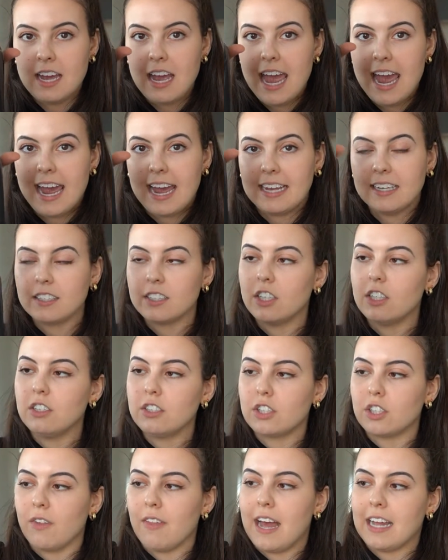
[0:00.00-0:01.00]
handle,
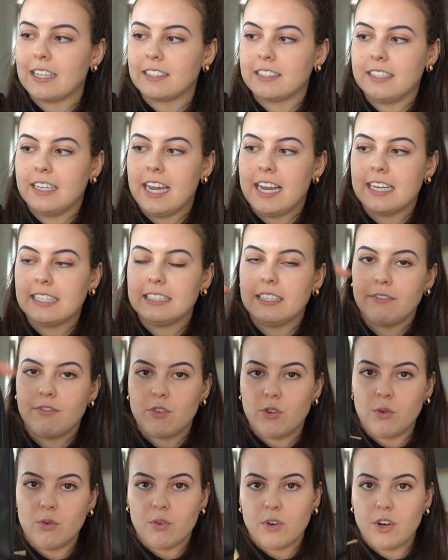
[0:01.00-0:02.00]
so that's nice if
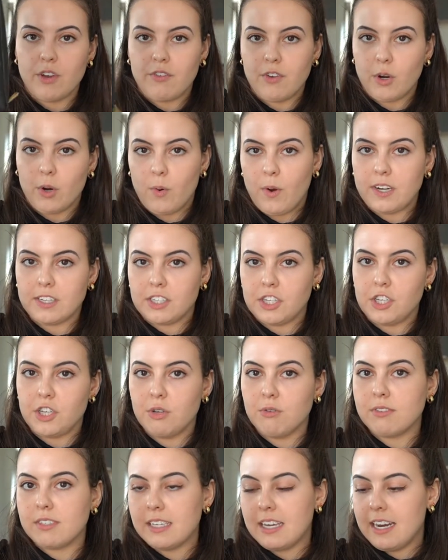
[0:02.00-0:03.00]
you're going to
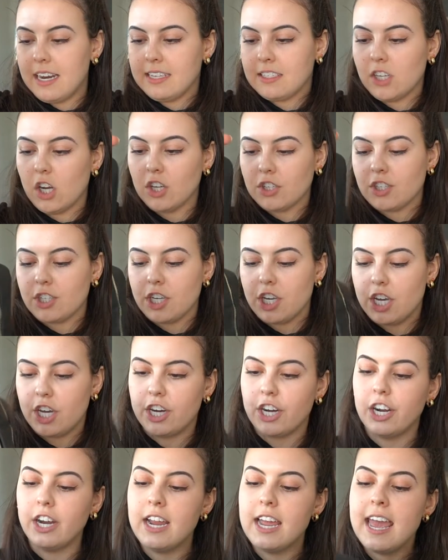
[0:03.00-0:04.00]
use it. It's all
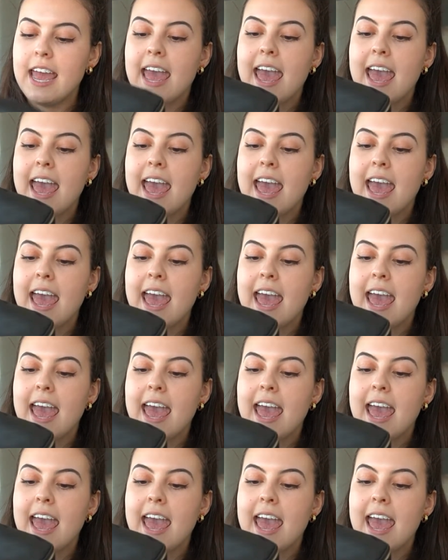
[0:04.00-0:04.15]
secure.